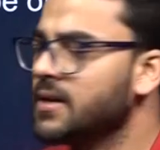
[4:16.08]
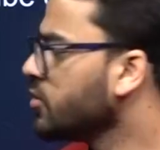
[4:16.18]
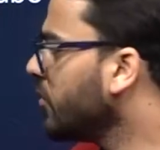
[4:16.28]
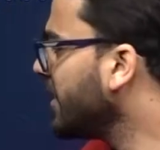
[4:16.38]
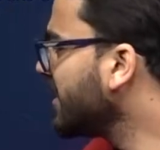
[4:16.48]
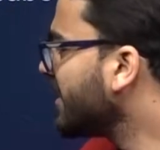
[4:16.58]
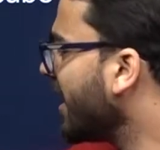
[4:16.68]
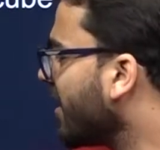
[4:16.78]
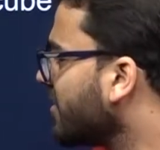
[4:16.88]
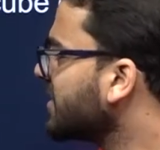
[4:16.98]
So it is
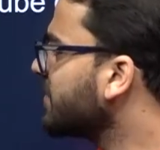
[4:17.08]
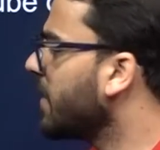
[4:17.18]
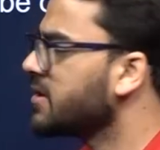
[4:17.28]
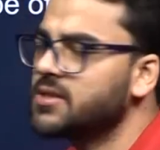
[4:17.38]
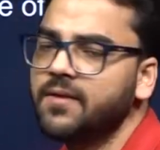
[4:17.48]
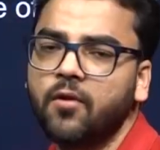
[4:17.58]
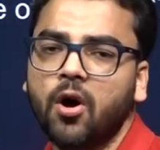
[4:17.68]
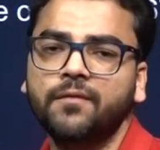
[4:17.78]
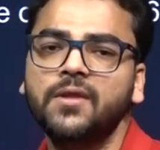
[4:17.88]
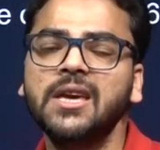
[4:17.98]
irrespective
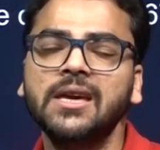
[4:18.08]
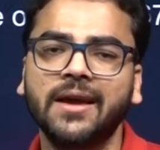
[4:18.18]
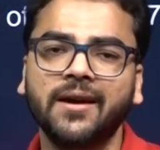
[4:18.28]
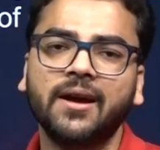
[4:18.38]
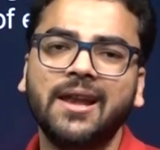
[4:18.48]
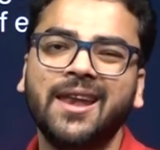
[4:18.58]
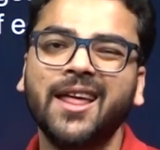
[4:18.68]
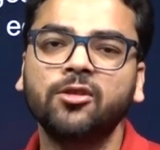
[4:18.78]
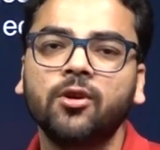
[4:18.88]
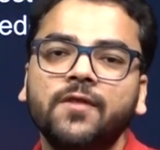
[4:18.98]
of the
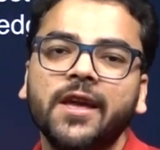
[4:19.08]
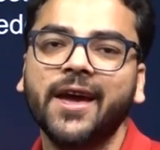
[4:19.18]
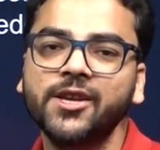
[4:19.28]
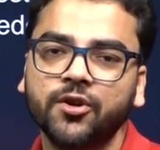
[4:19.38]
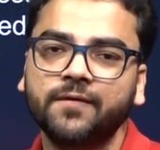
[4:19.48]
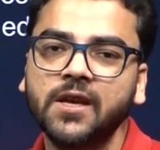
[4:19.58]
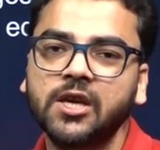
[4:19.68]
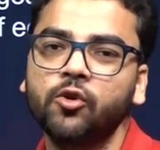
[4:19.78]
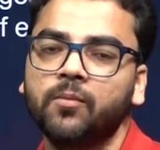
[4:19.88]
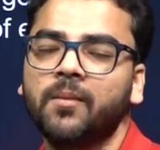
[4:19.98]
length of the edge of the
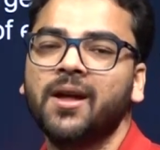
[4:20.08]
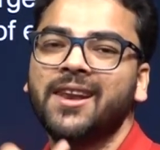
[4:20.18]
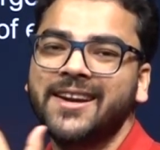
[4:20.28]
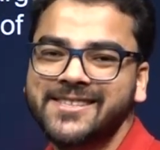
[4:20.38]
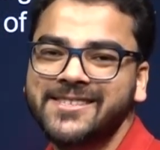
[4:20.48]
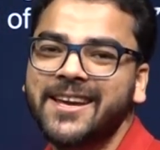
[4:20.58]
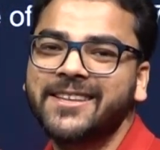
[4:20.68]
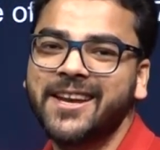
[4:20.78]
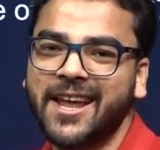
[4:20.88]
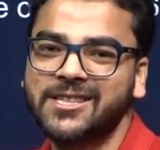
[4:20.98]
cube. Let us take
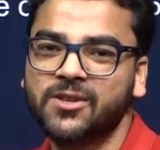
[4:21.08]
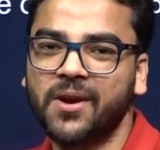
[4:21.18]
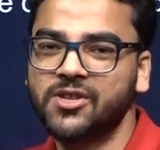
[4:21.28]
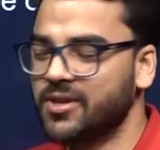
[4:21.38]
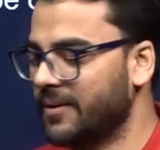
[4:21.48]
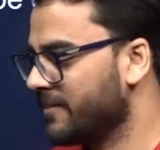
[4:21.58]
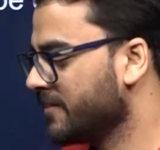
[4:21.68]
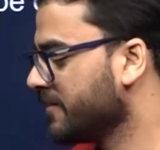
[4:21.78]
the next question.